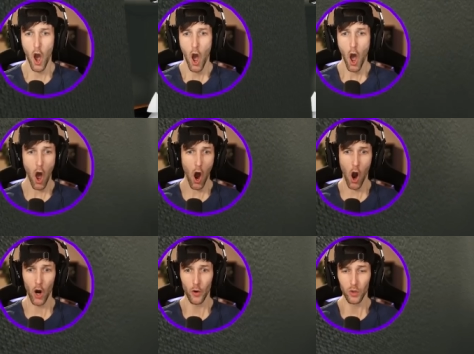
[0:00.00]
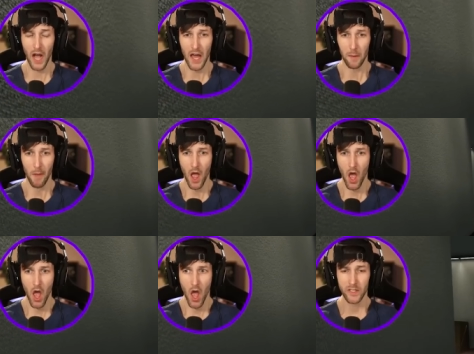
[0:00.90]
Oh, Arnold got him.
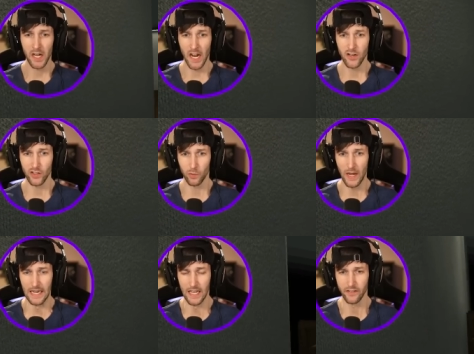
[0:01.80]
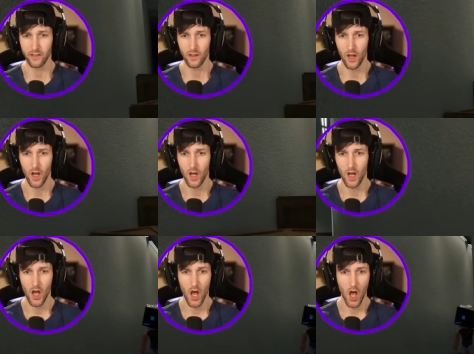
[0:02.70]
What did I just witness?
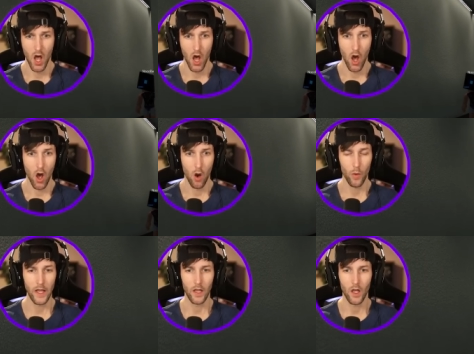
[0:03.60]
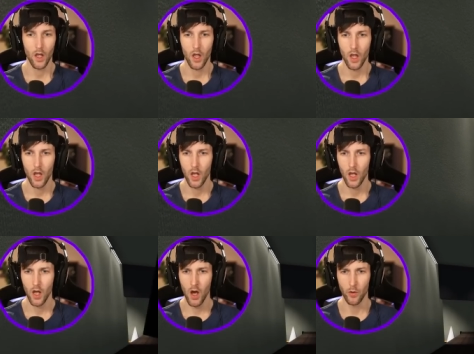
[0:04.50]
Wait.
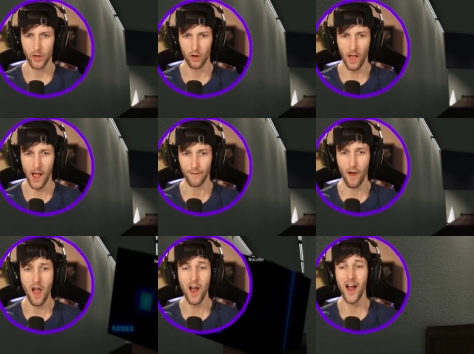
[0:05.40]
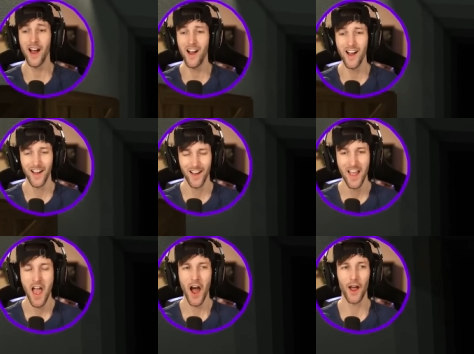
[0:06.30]
Oh, you're alive.
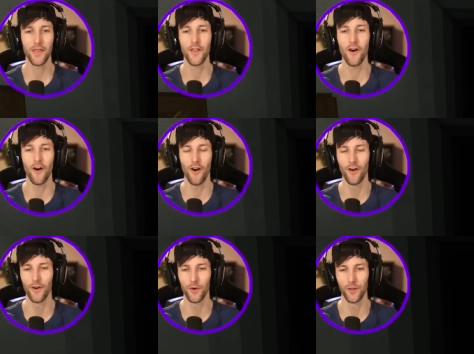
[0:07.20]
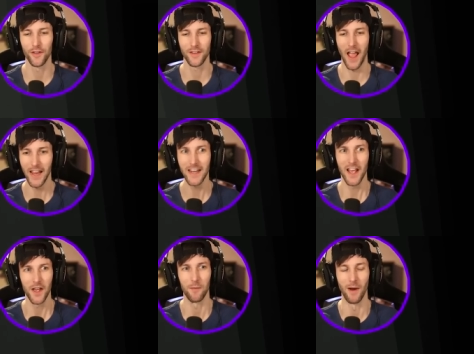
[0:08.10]
I thought Arnold ate
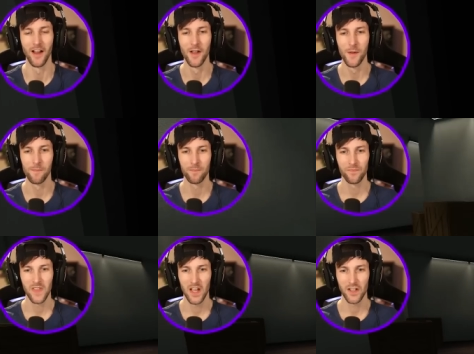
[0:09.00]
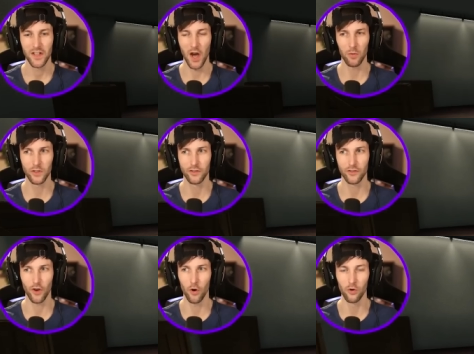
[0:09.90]
him. That was
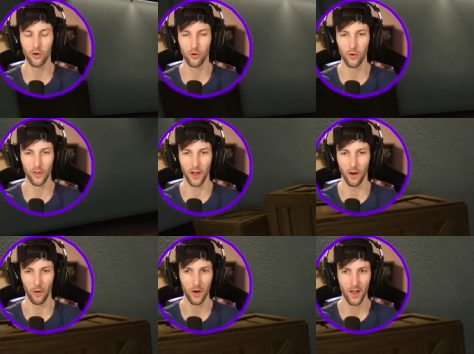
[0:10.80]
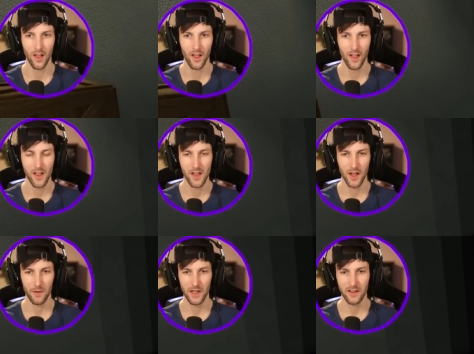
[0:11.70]
so cool, though.
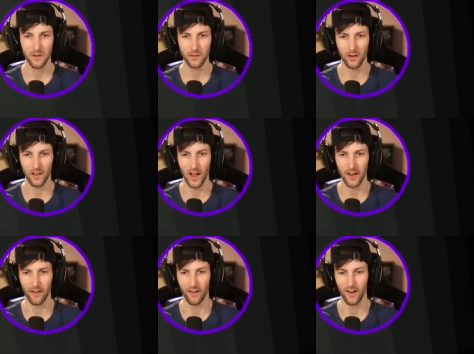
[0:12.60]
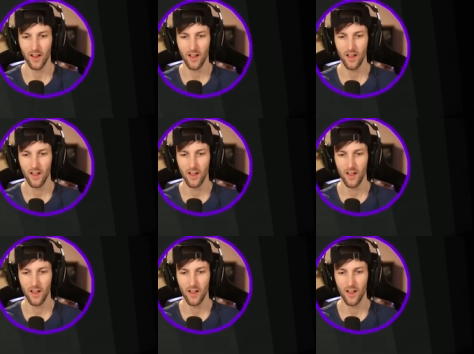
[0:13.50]
How we had to use our ladder.